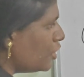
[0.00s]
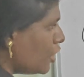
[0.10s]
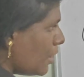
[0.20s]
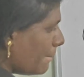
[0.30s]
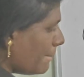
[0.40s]

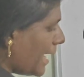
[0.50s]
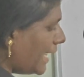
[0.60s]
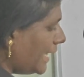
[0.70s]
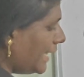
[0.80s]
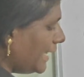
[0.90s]
by
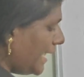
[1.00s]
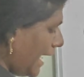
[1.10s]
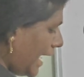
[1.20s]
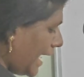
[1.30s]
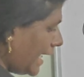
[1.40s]

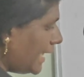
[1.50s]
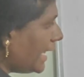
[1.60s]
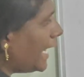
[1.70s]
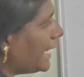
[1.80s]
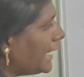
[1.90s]

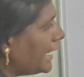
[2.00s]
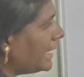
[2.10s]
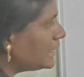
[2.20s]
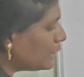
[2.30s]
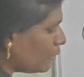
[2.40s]
a is
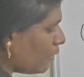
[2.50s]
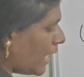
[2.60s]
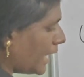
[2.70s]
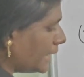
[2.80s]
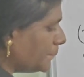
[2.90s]

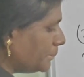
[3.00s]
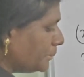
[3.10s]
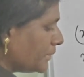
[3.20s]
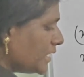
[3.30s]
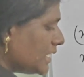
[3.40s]
1.
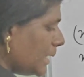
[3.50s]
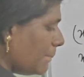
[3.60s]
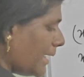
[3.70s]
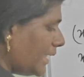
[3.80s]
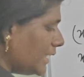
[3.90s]
See,
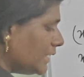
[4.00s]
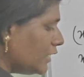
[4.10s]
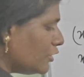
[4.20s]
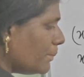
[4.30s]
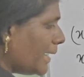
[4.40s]
minus into
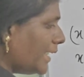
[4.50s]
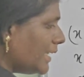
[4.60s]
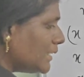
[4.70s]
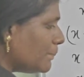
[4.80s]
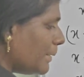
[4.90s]
minus
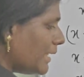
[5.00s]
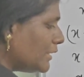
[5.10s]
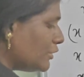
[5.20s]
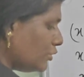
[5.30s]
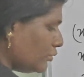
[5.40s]
plus
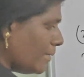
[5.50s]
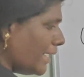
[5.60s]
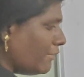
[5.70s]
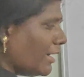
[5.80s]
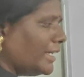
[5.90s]
2 by
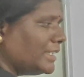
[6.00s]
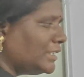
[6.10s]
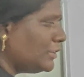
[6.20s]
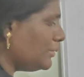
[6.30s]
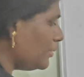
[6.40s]
1 is
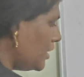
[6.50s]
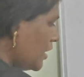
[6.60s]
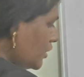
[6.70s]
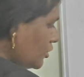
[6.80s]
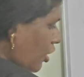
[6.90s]
2. So,
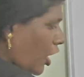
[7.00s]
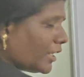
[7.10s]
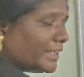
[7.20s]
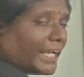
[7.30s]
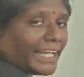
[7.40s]
are
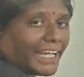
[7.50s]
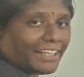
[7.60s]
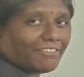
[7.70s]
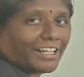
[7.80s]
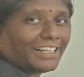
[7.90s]
they equal?
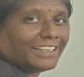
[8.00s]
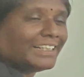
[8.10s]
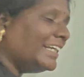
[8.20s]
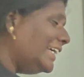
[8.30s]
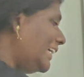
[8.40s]

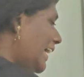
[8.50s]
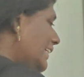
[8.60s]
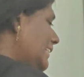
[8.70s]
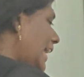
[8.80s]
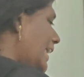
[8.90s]
Yes,
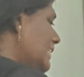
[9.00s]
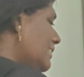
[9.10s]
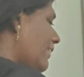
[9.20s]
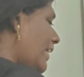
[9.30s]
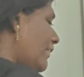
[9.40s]
hence
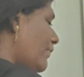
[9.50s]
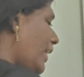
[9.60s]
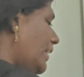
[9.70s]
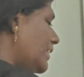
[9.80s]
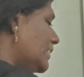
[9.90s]
verified.
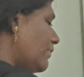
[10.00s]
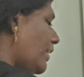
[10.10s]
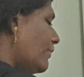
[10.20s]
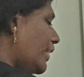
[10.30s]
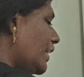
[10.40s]
This
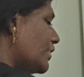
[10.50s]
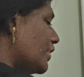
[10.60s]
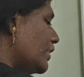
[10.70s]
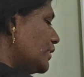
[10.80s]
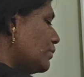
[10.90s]
verification
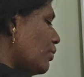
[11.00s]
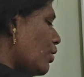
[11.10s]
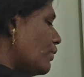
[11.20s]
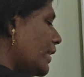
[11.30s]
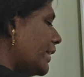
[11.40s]
is
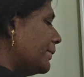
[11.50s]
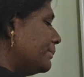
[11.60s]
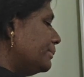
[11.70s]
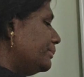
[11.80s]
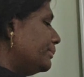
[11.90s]
over.
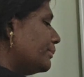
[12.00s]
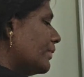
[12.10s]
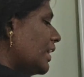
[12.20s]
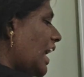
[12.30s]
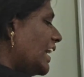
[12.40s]

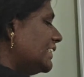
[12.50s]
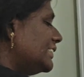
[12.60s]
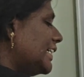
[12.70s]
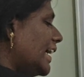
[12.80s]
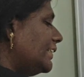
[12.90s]

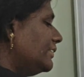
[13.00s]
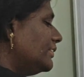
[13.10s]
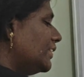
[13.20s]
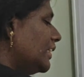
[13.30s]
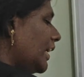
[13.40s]
Understand?
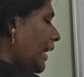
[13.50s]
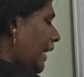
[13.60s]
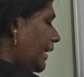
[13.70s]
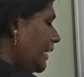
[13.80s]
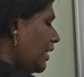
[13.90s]
Any
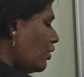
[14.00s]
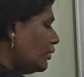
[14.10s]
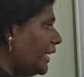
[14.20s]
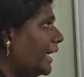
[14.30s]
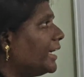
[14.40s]
doubt, dears?